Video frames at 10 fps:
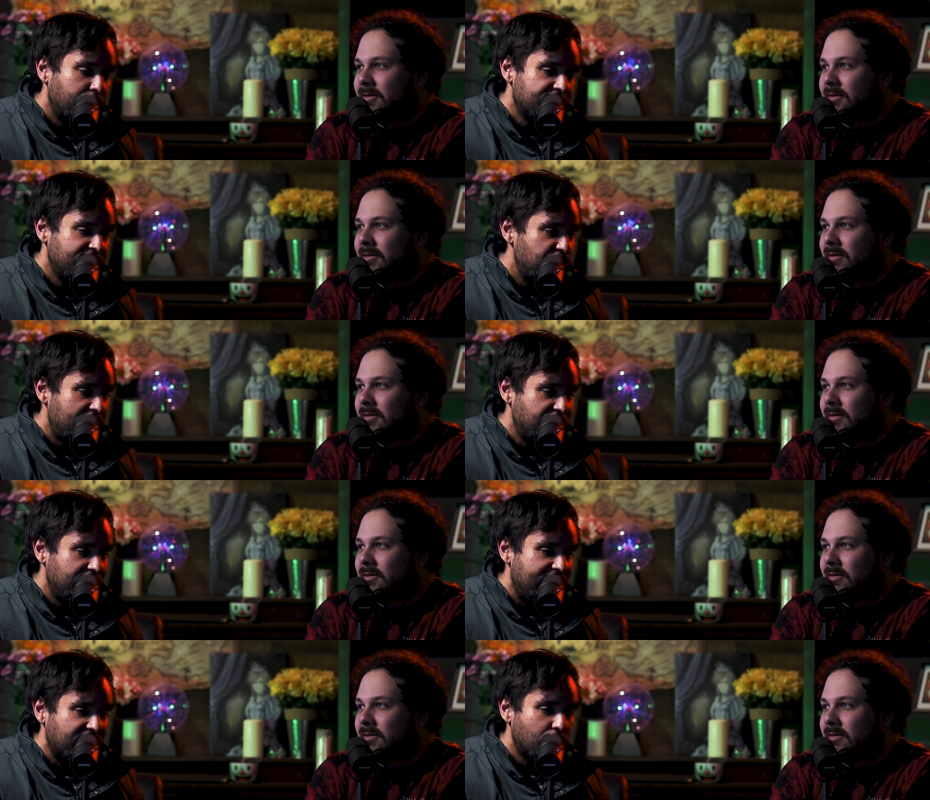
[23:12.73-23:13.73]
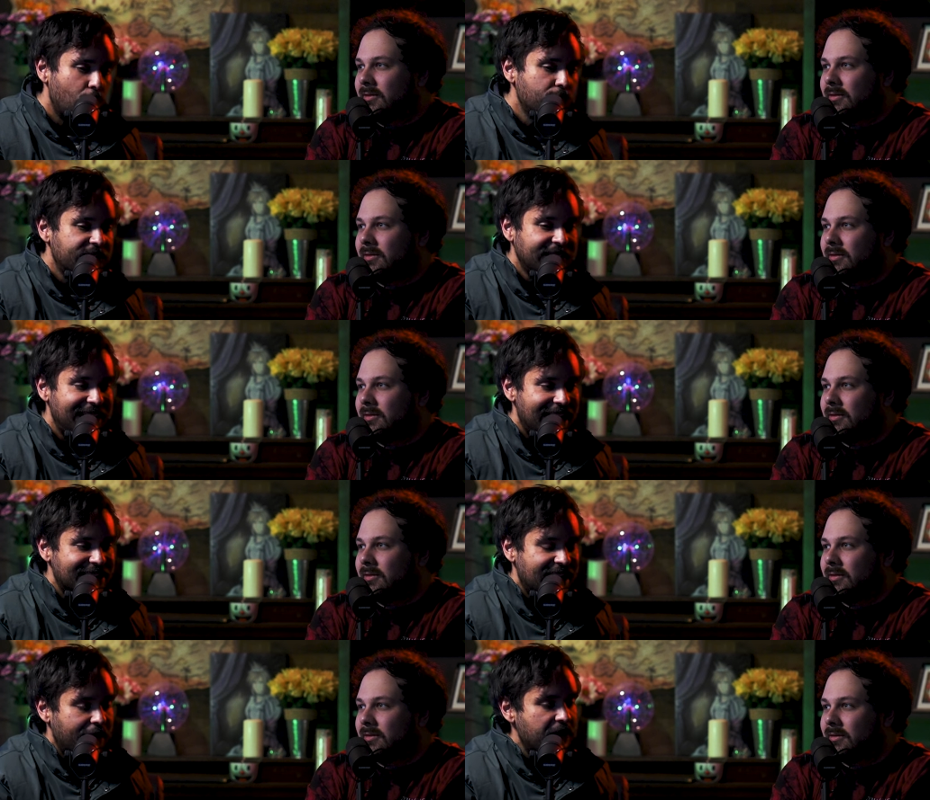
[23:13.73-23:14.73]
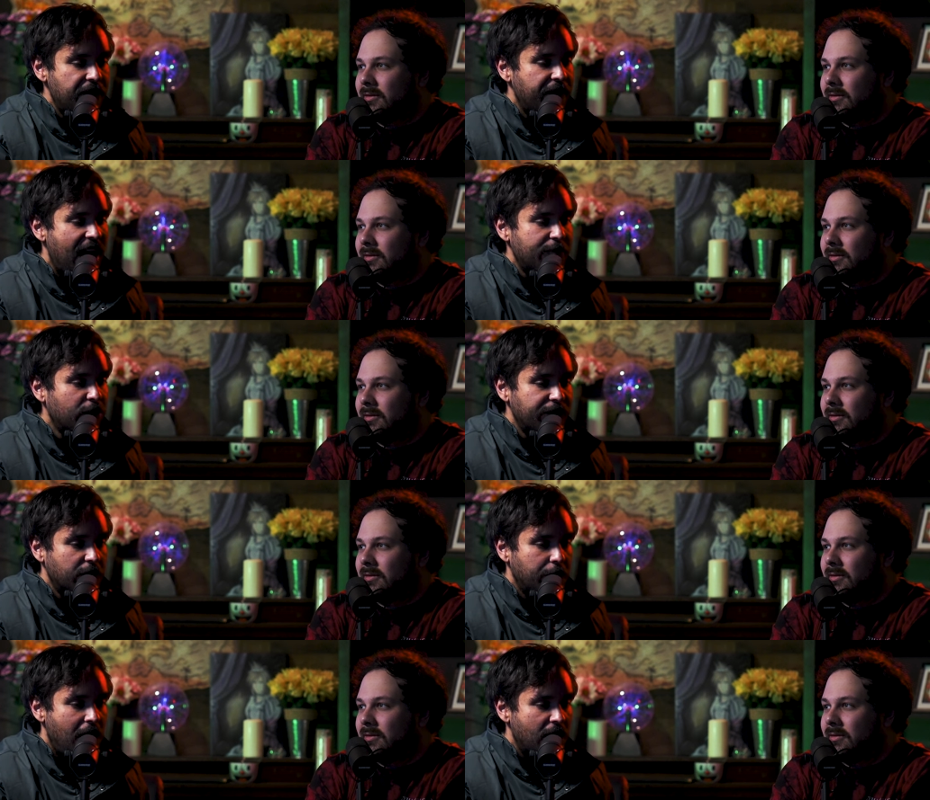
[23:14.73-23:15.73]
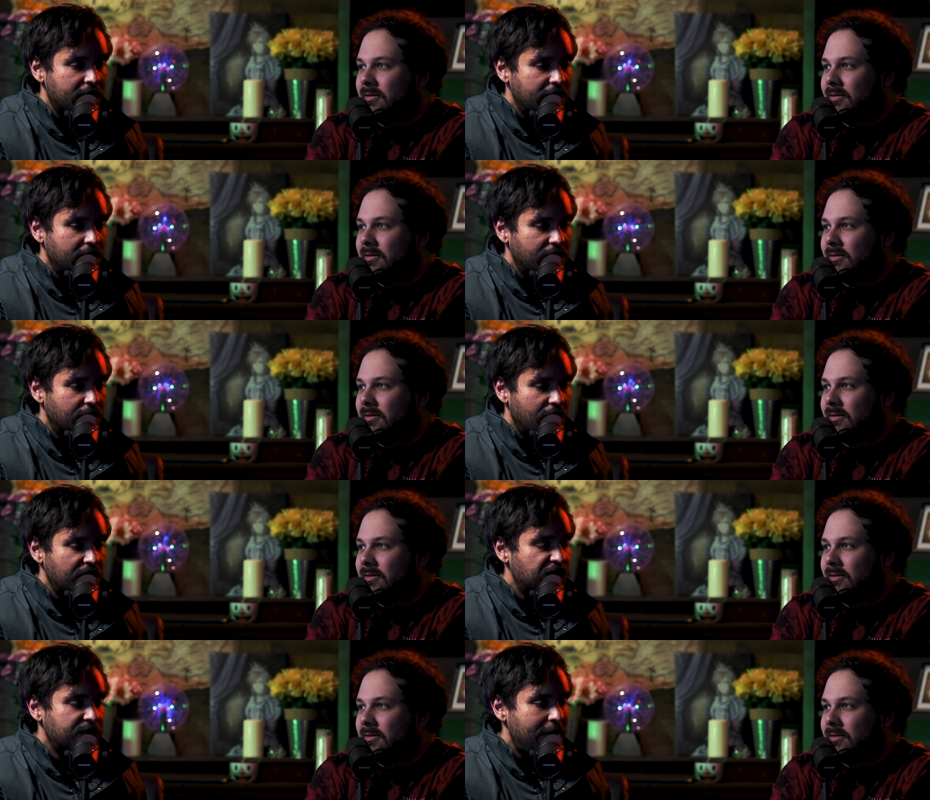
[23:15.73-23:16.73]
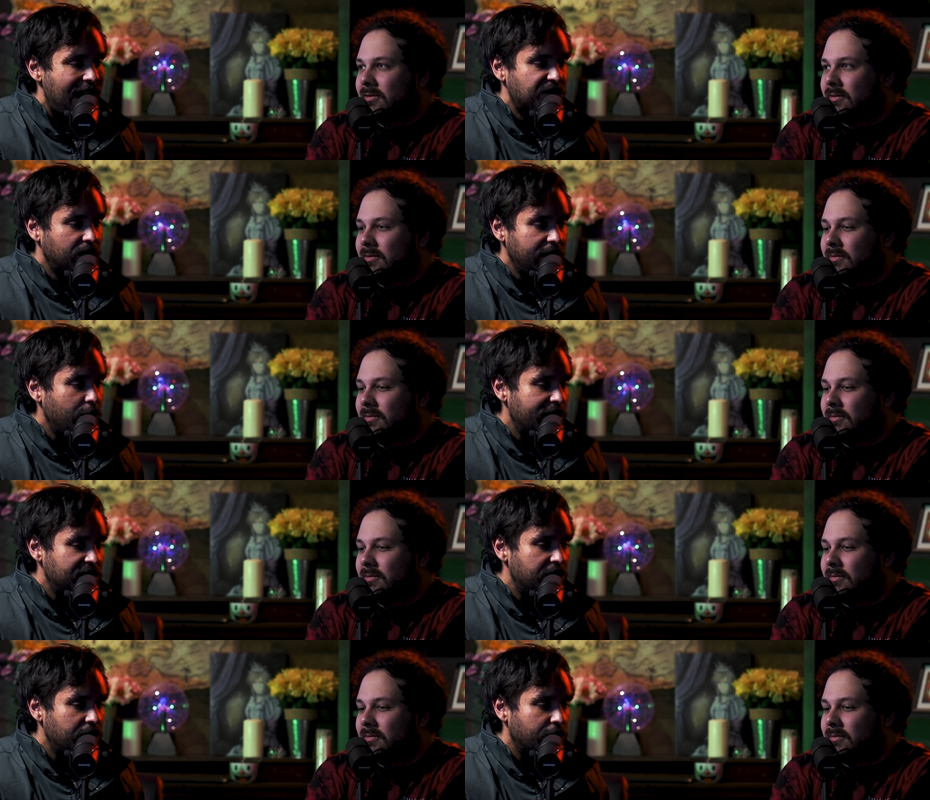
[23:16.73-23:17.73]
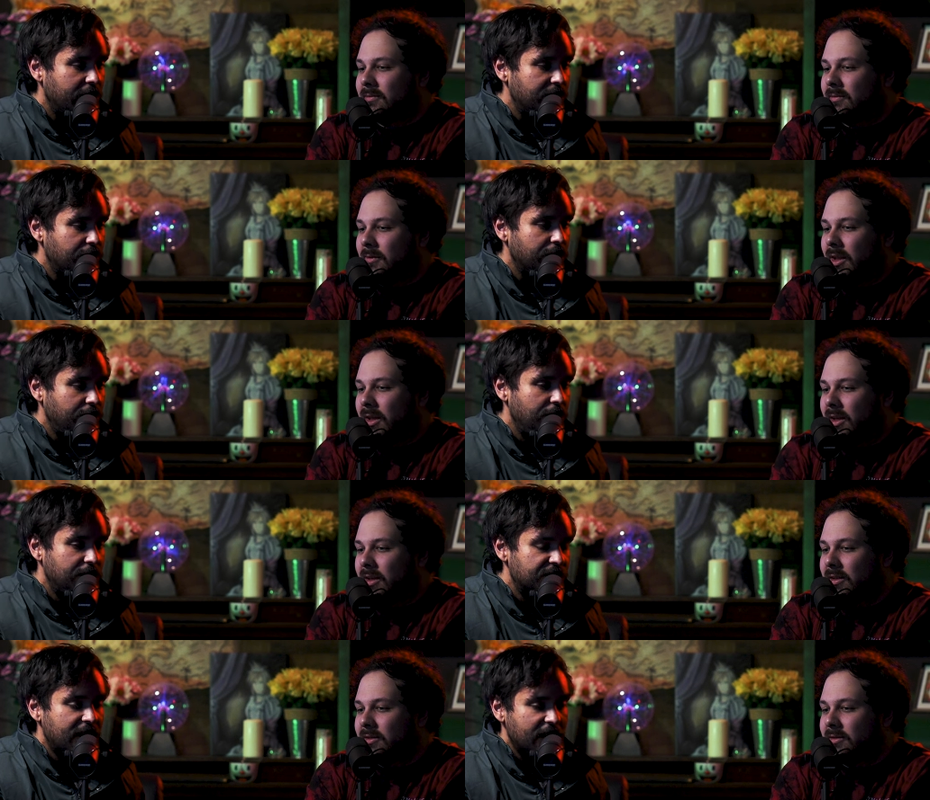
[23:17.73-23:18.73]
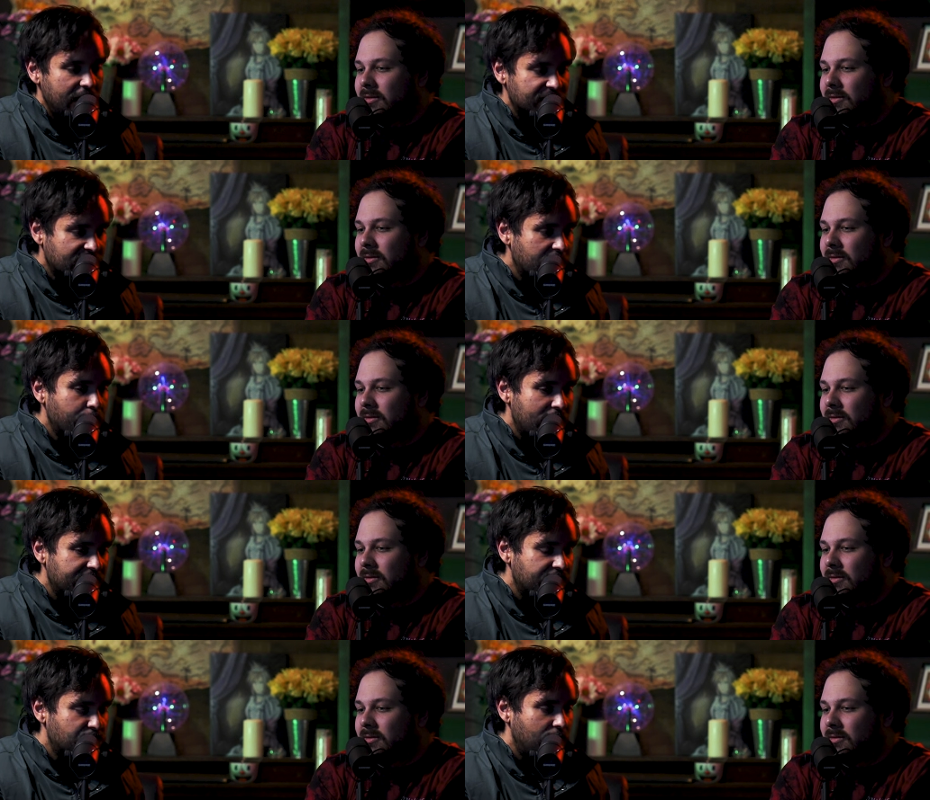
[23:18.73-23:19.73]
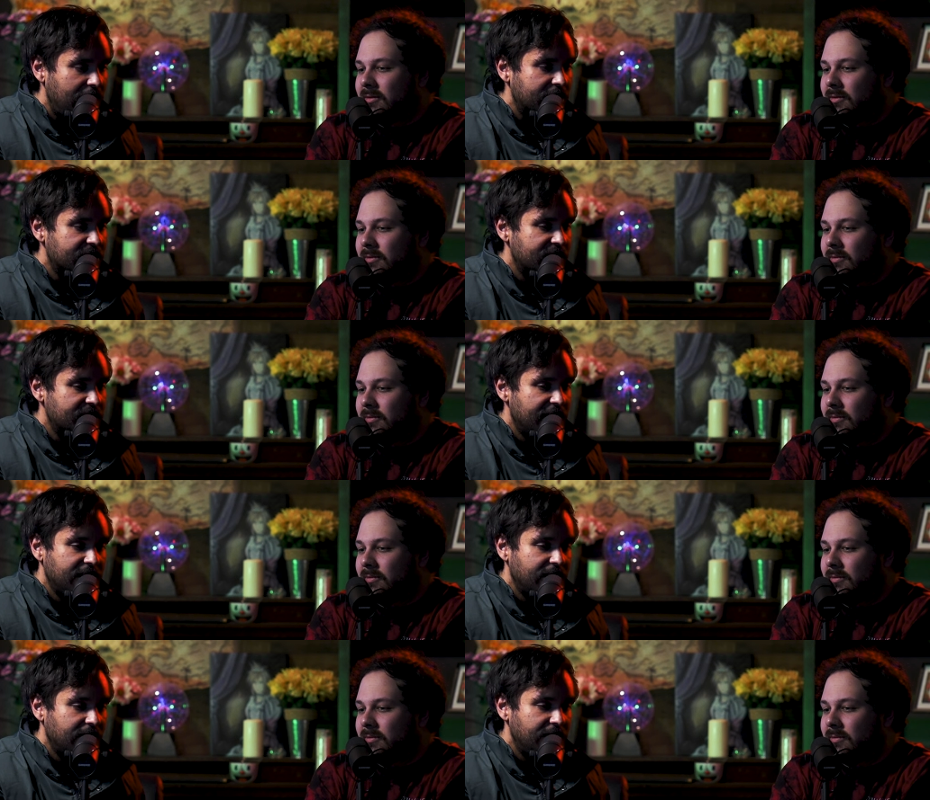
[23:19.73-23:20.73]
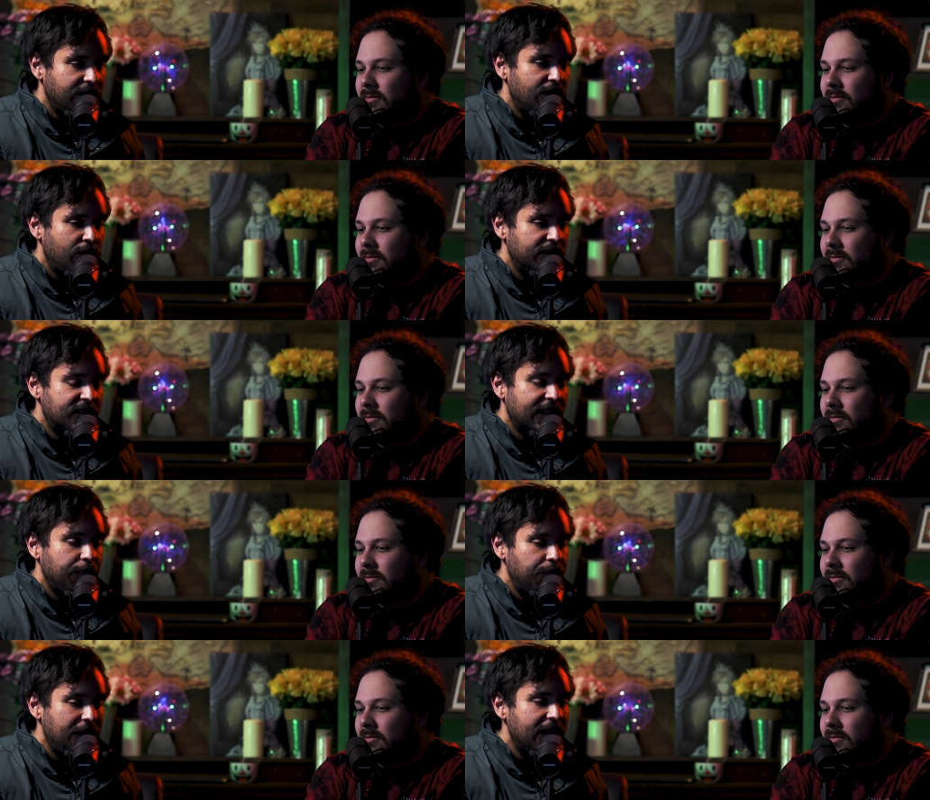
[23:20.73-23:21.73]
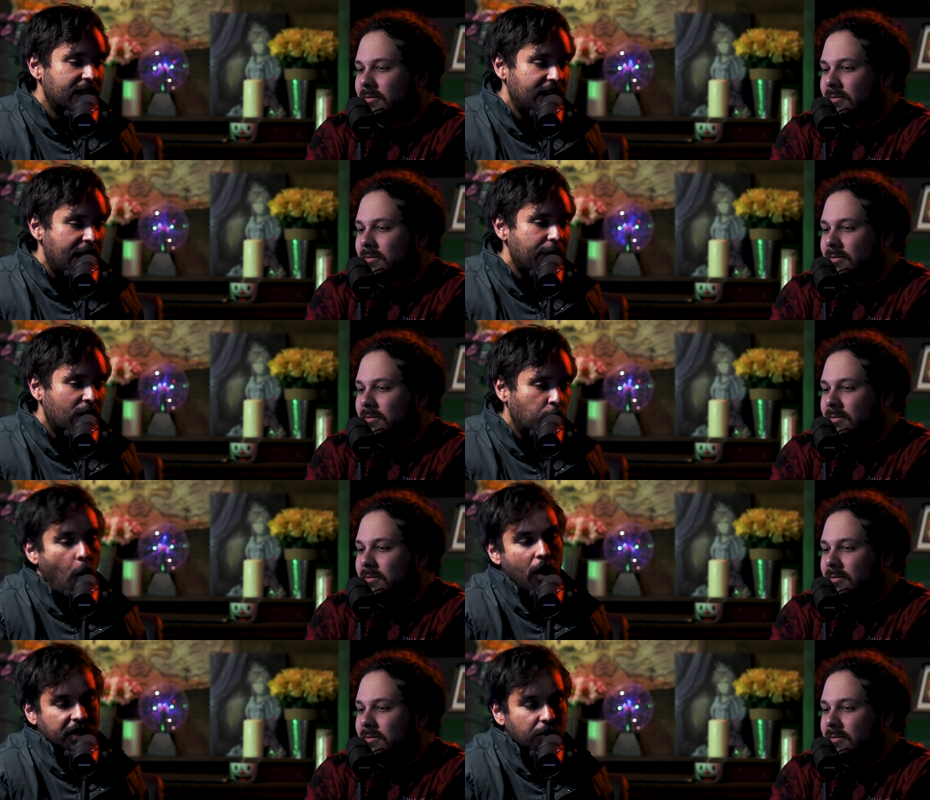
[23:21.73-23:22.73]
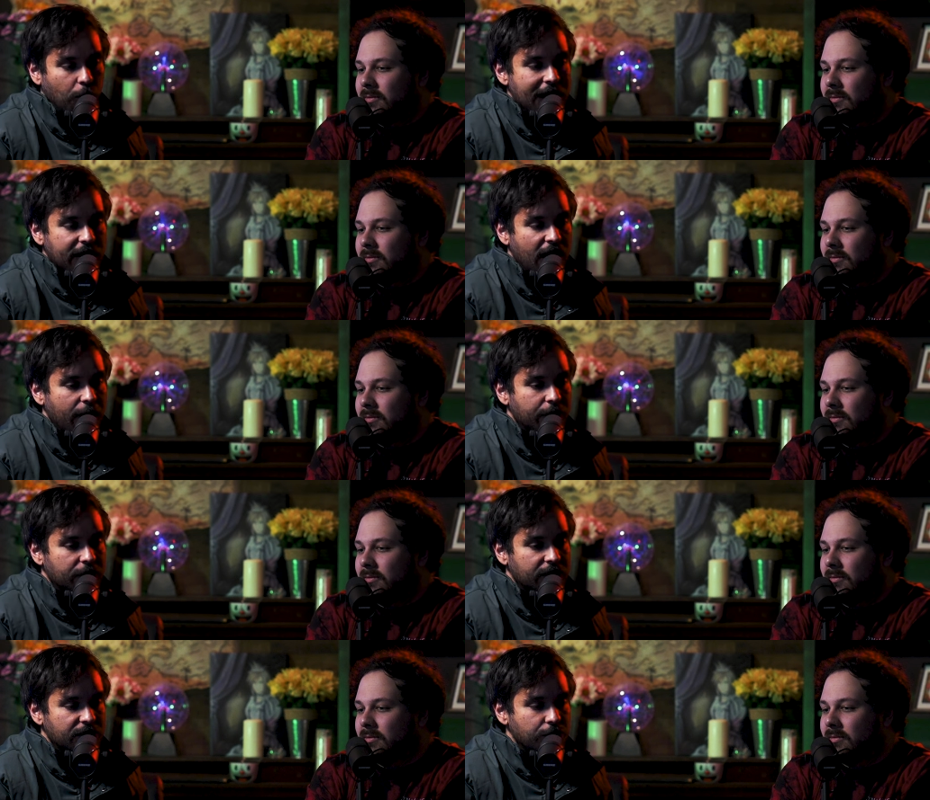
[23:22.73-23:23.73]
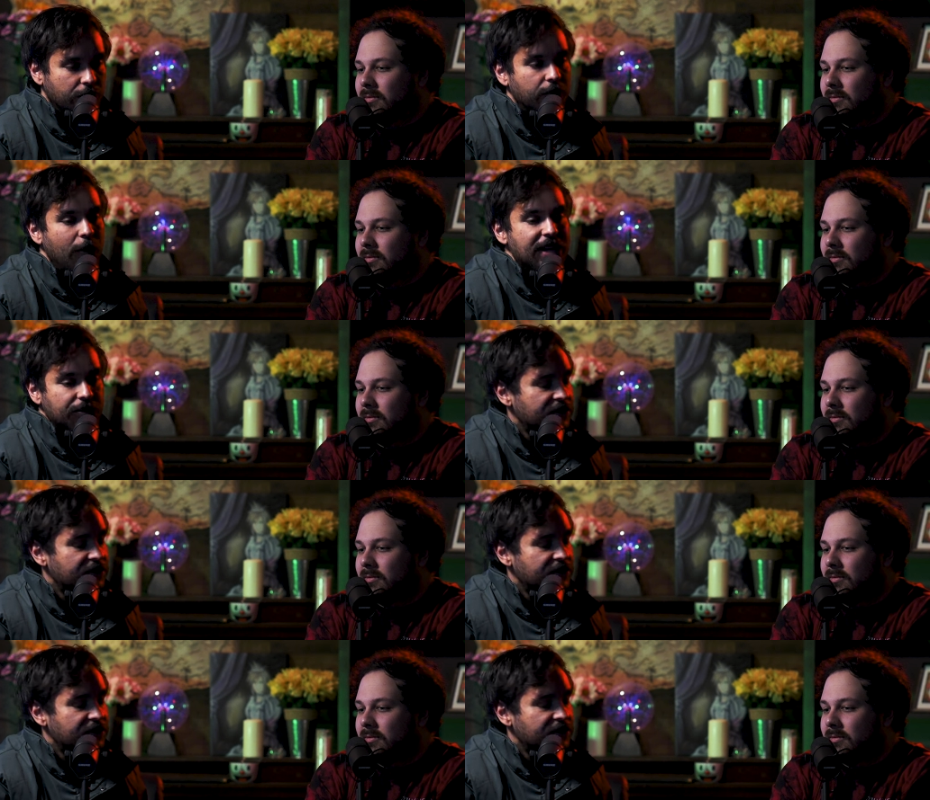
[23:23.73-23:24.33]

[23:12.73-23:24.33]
Speaker 1: or a suggestion that goes against every fiber of your body, you're not just magically going to do it. It's gonna break the trance. It's like, you know, it's like being in a nightmare and wanting to wake up. You can wake